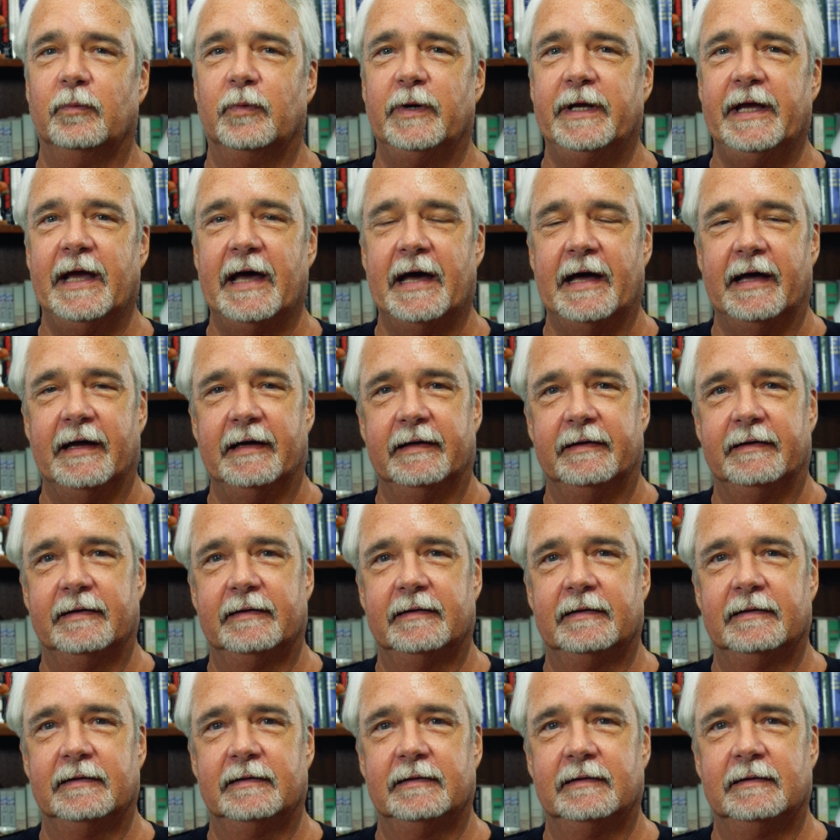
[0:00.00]
We had
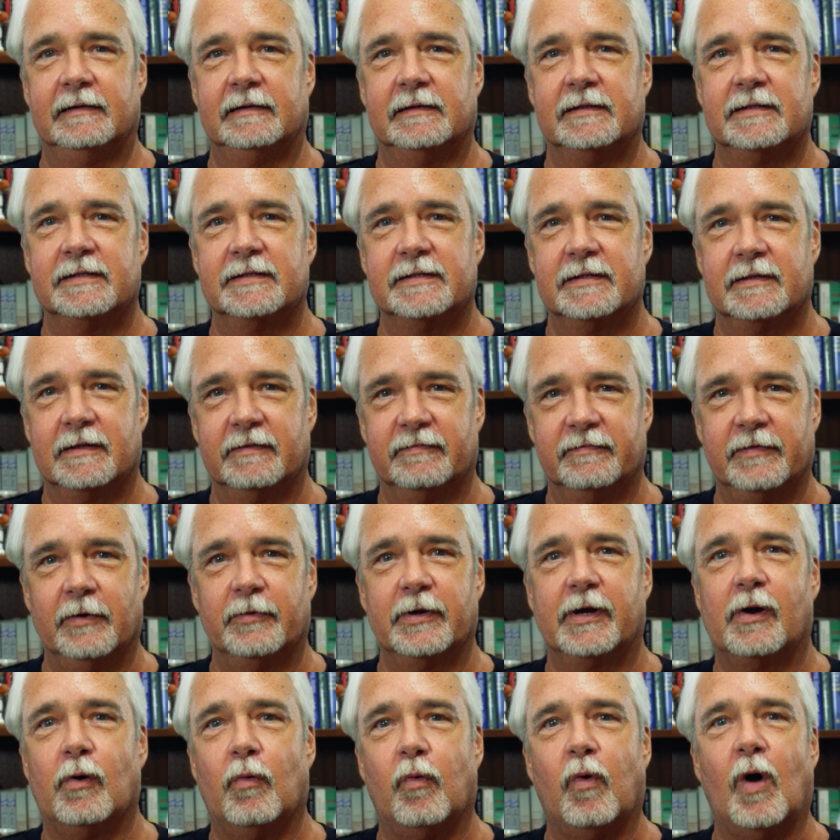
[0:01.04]

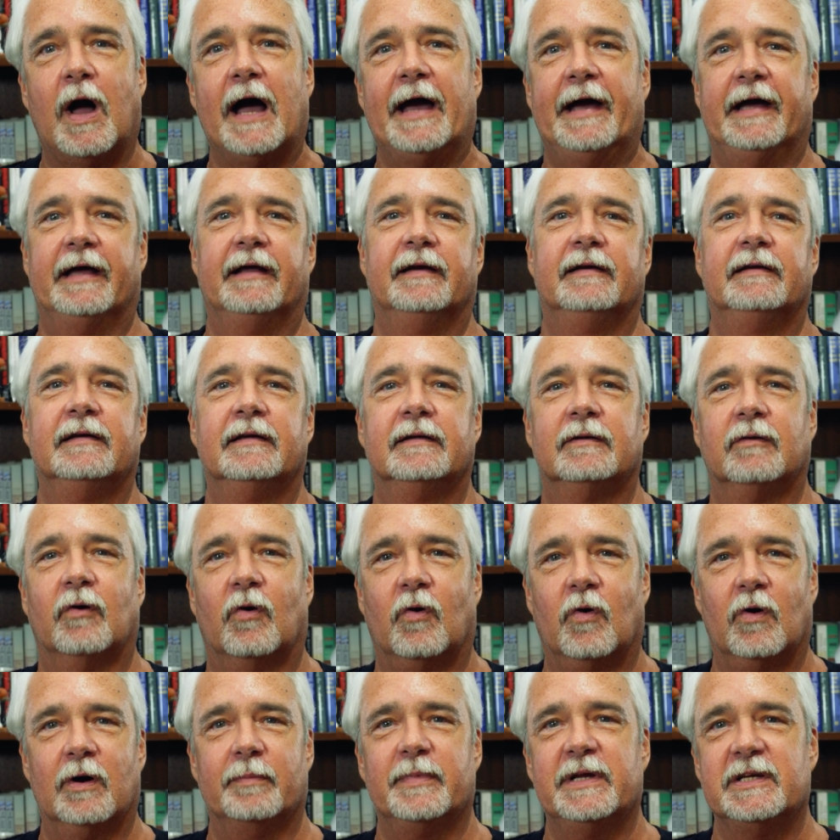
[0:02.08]
very quiet
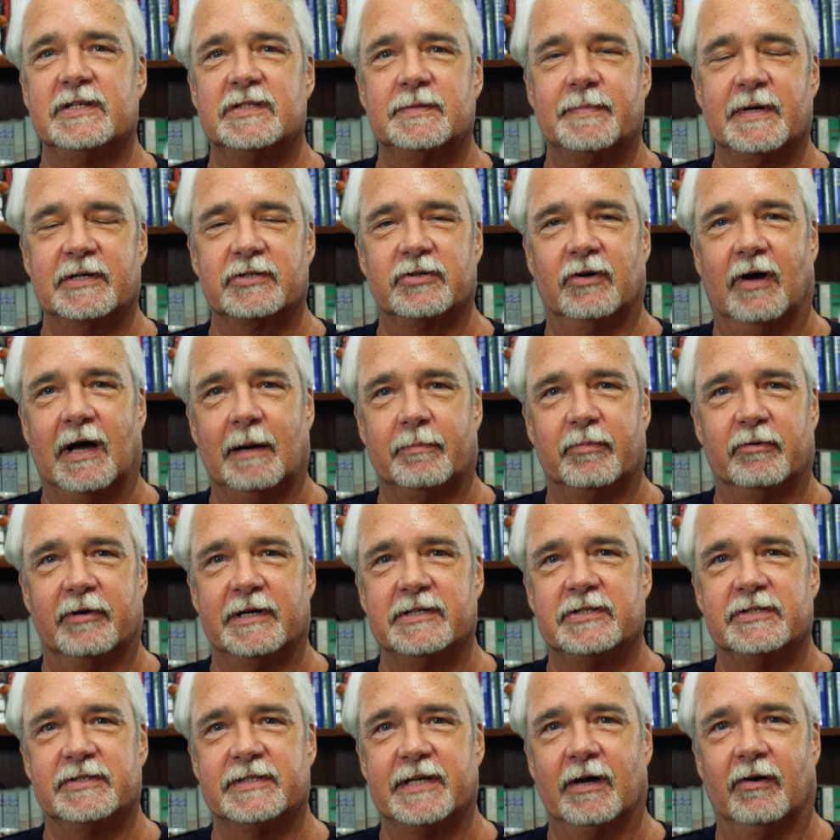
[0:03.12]
Army Special
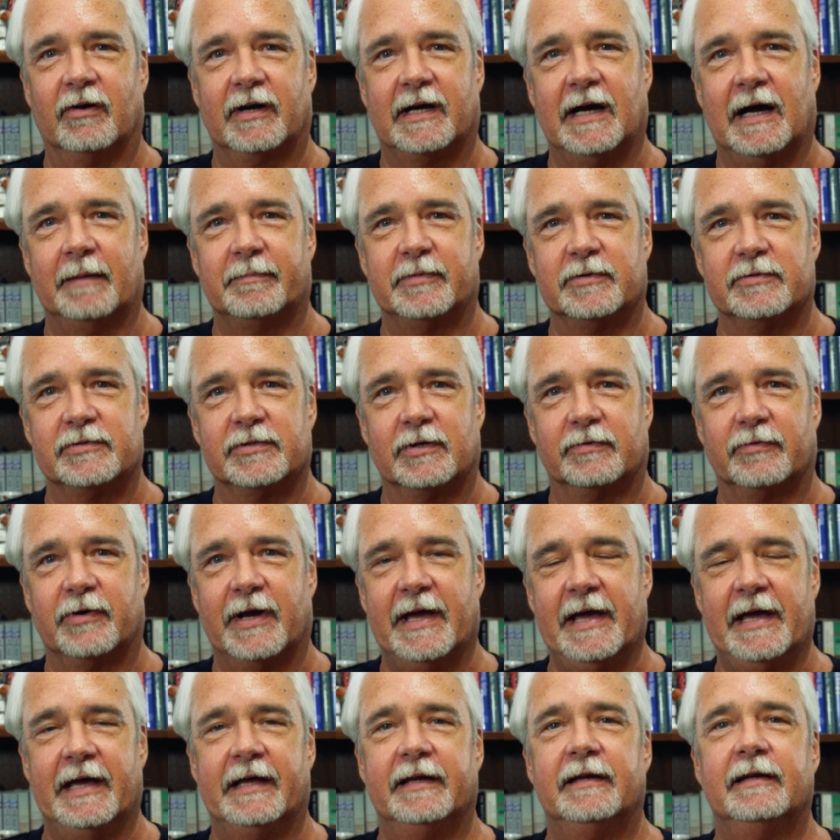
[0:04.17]
Operations helicopters
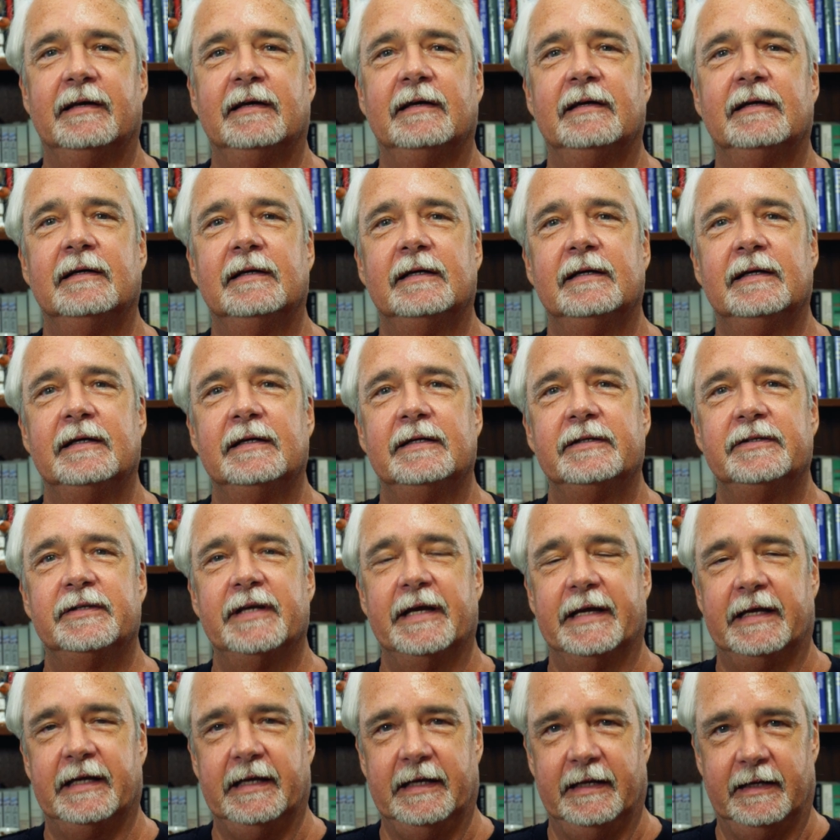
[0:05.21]
overhead
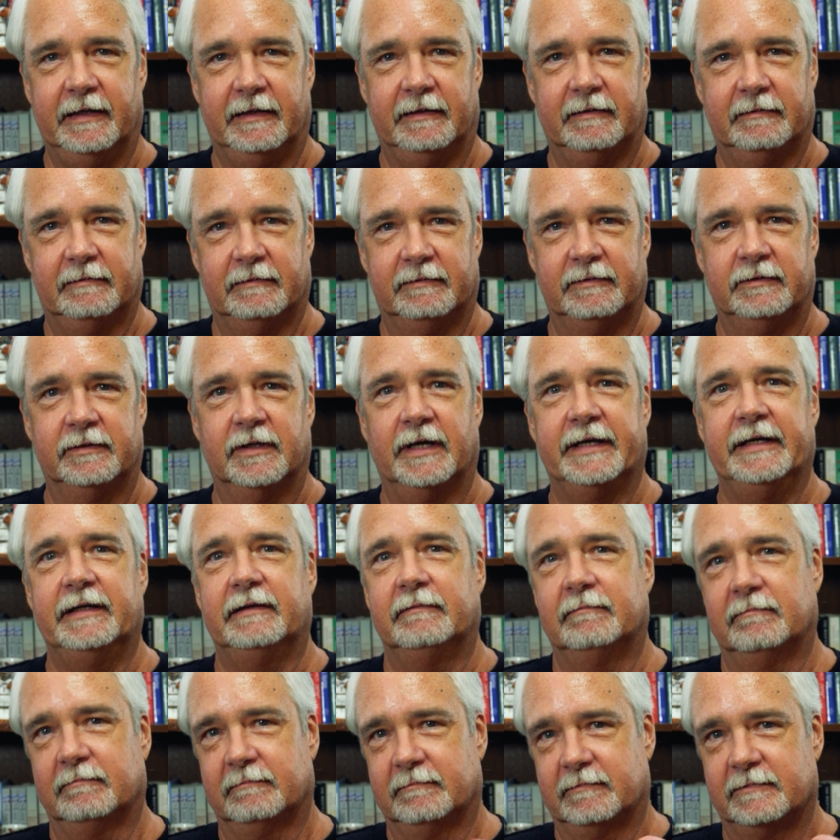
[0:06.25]
taking
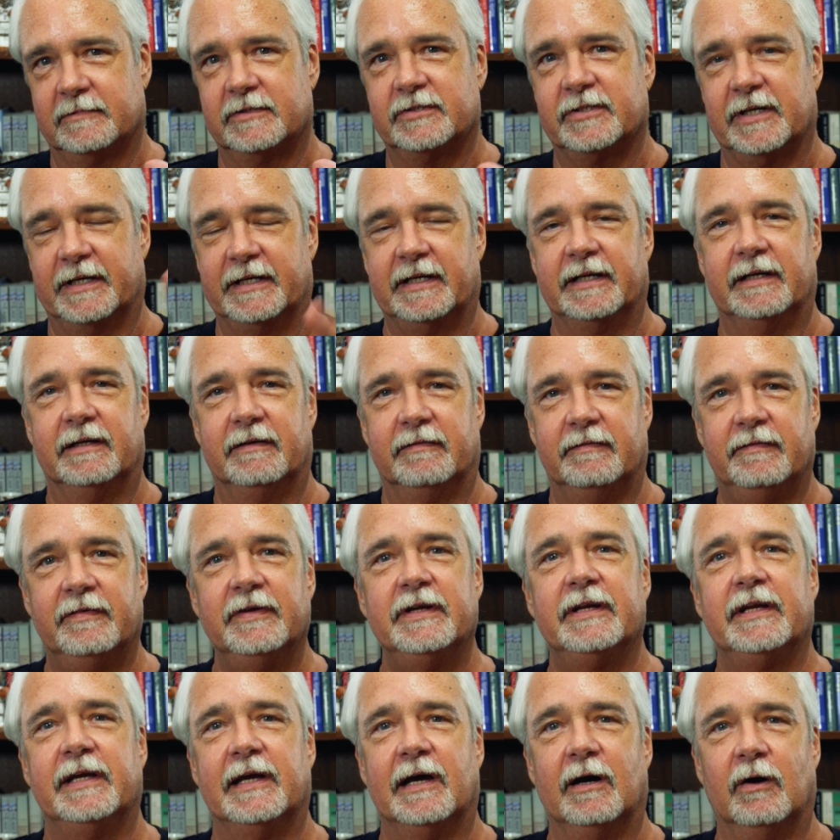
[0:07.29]
night sighted
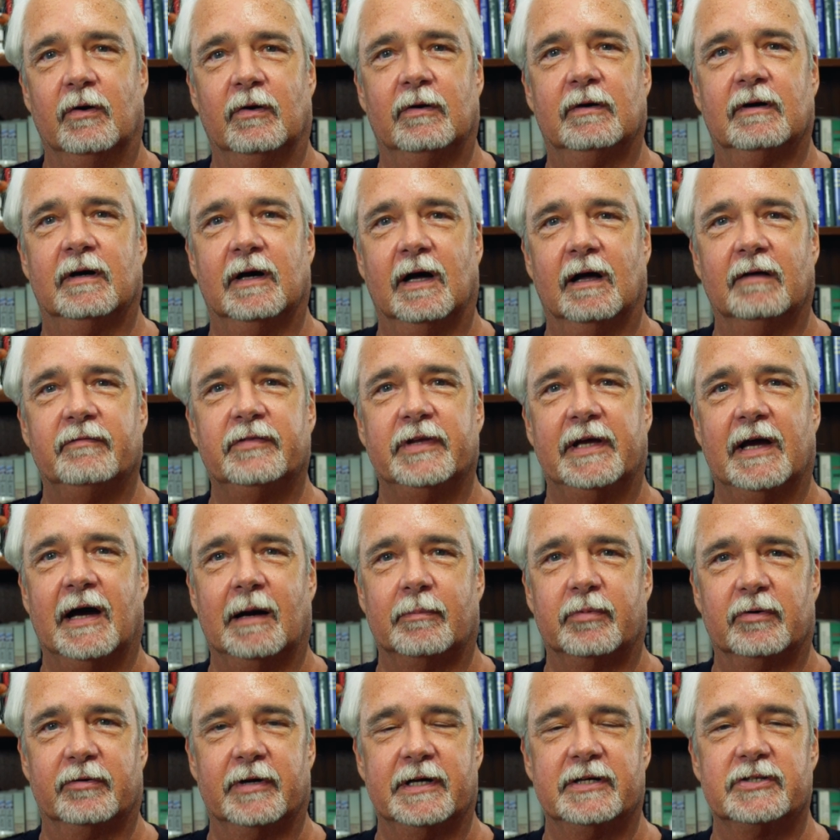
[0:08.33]
video of the
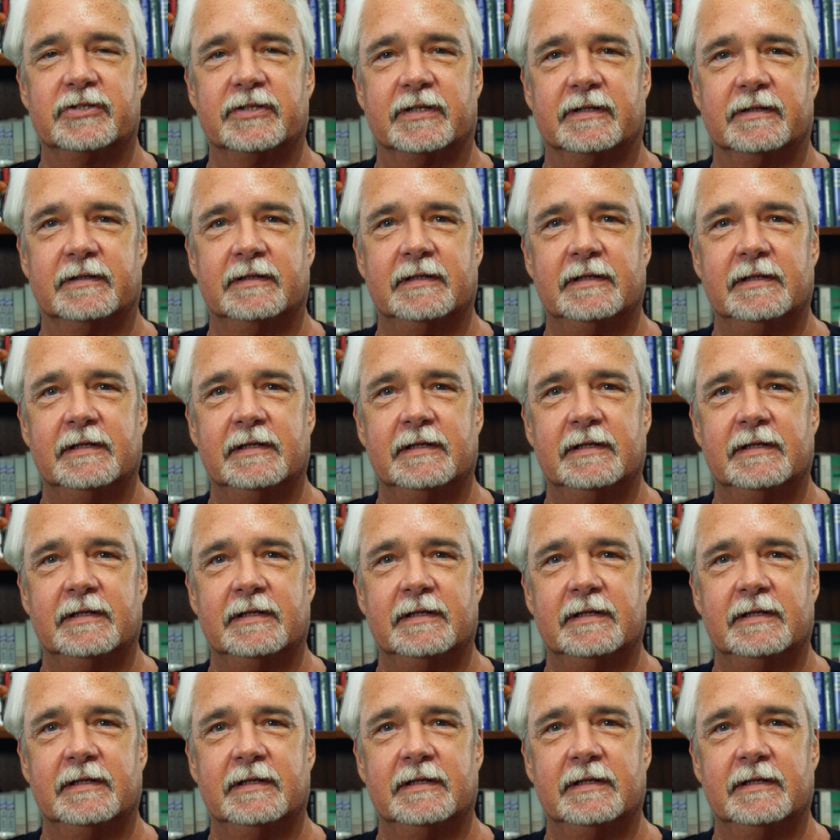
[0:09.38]
operation.